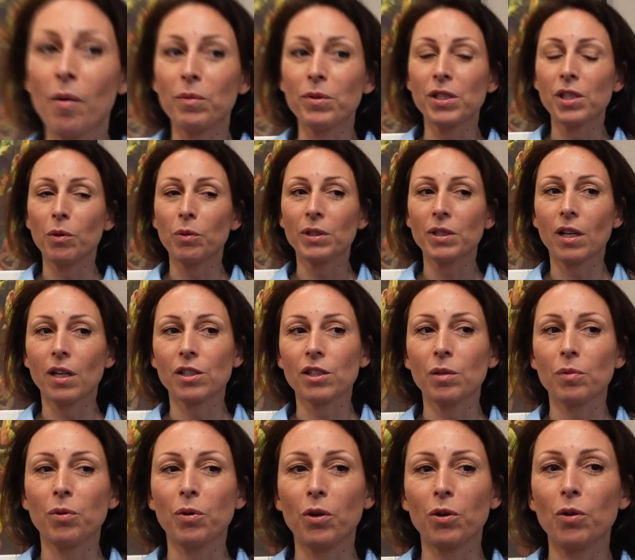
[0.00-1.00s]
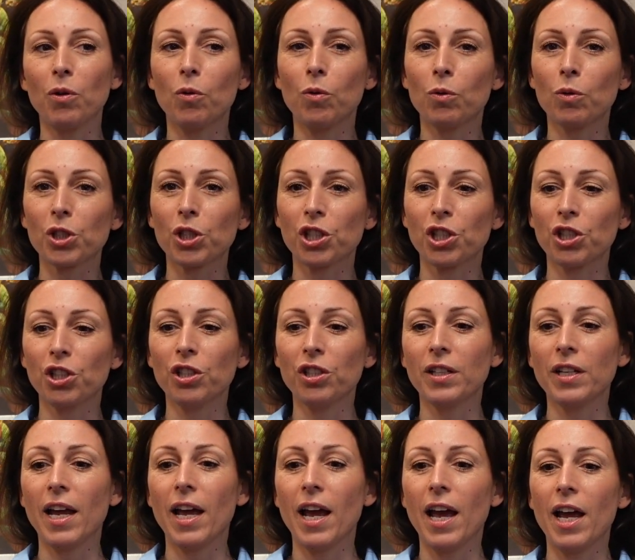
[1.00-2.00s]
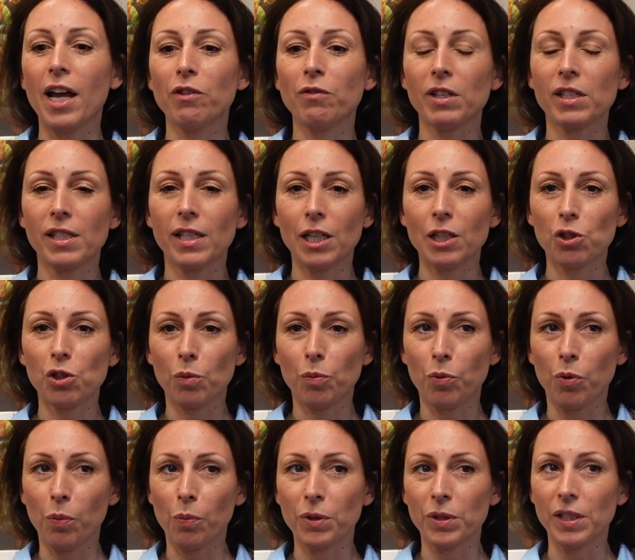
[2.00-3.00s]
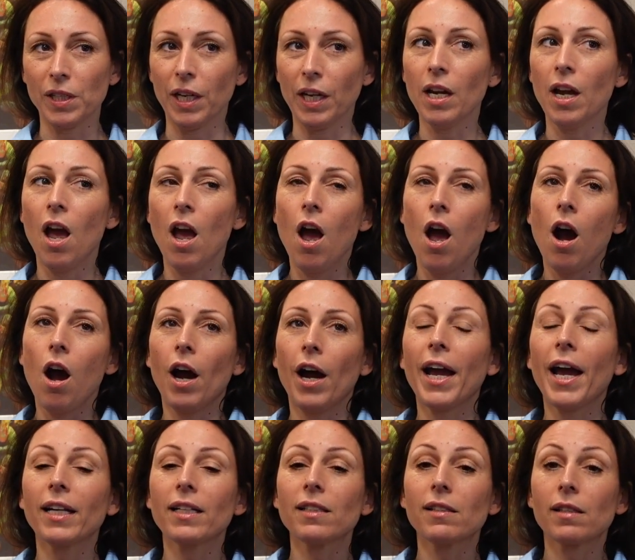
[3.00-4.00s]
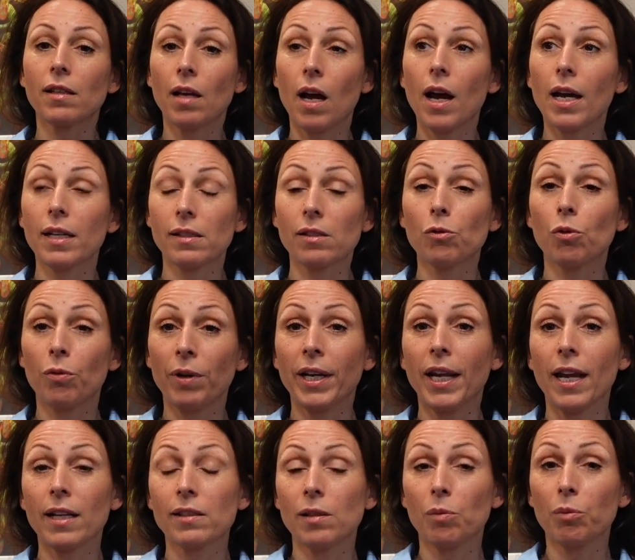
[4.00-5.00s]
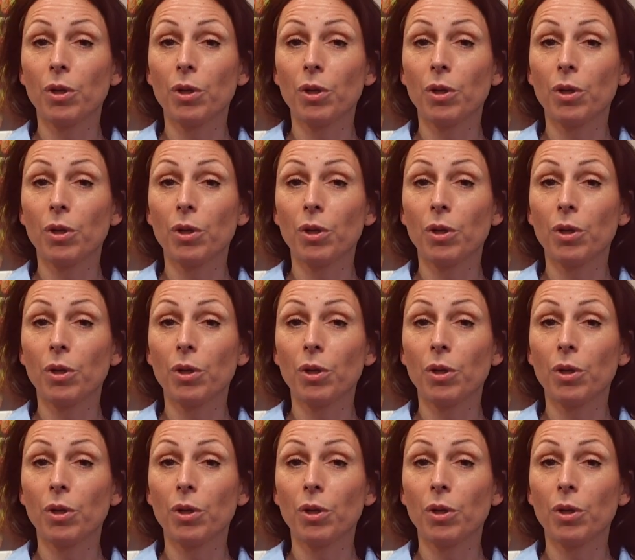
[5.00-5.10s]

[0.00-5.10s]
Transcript: So we touched upon auction and residential property. I had already had some